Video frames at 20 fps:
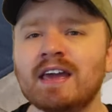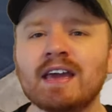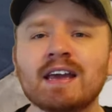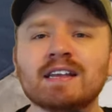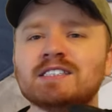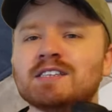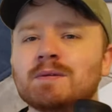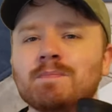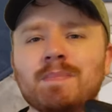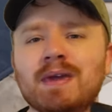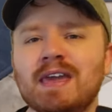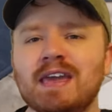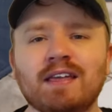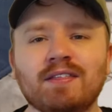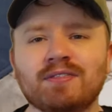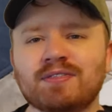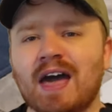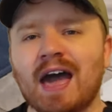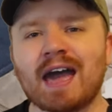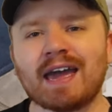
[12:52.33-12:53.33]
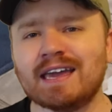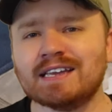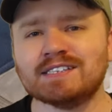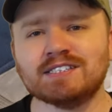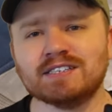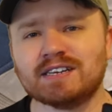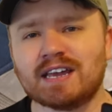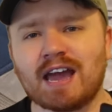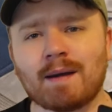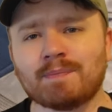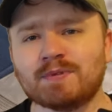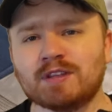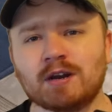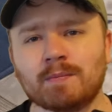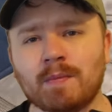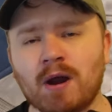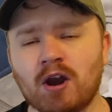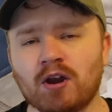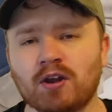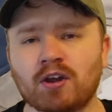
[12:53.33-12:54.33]
To me, that isn't Captain
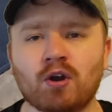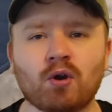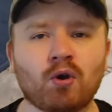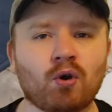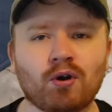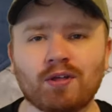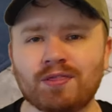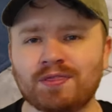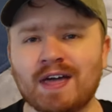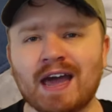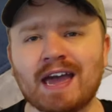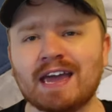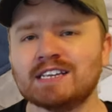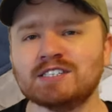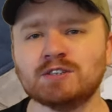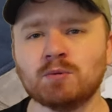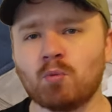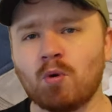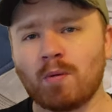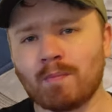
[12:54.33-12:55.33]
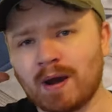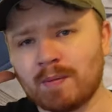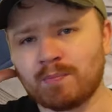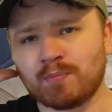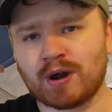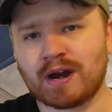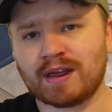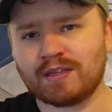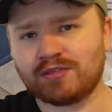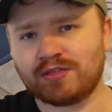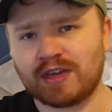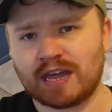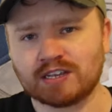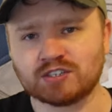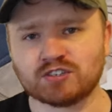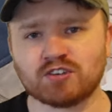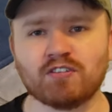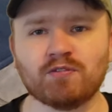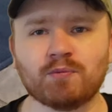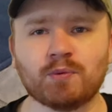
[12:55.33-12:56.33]
America. That isn't what my brain thinks
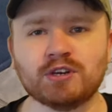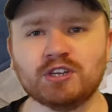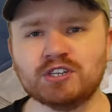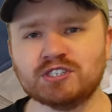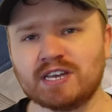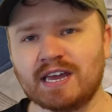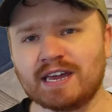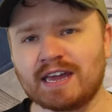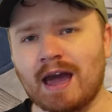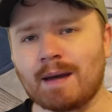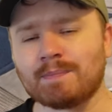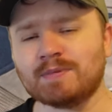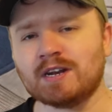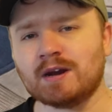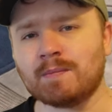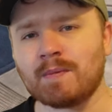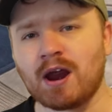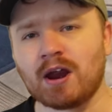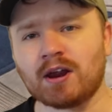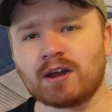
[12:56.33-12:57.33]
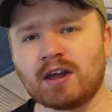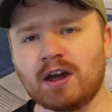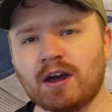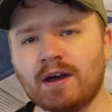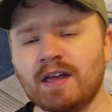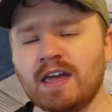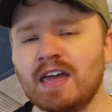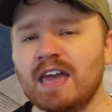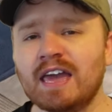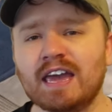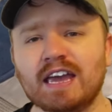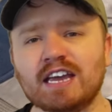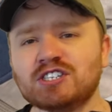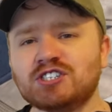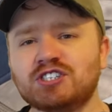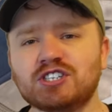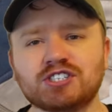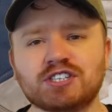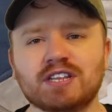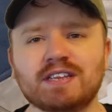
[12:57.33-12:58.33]
of when you say Captain America. It's
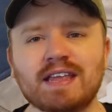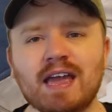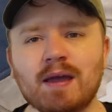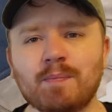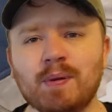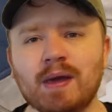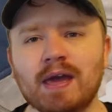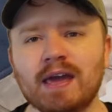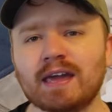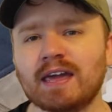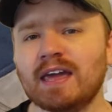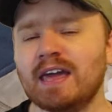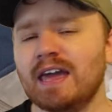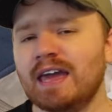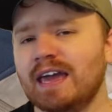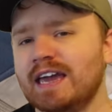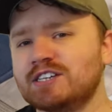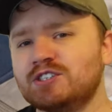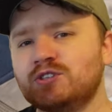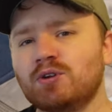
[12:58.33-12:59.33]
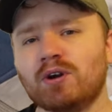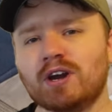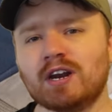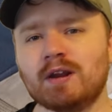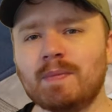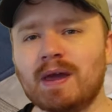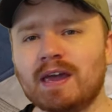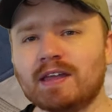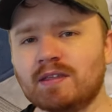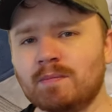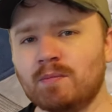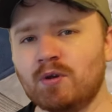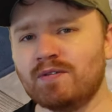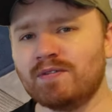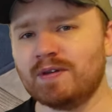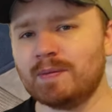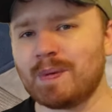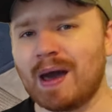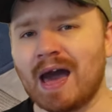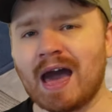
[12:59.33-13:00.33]
just a nitpick. It's not going to make the movie
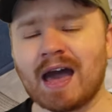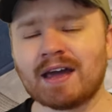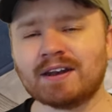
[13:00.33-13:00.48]
bad.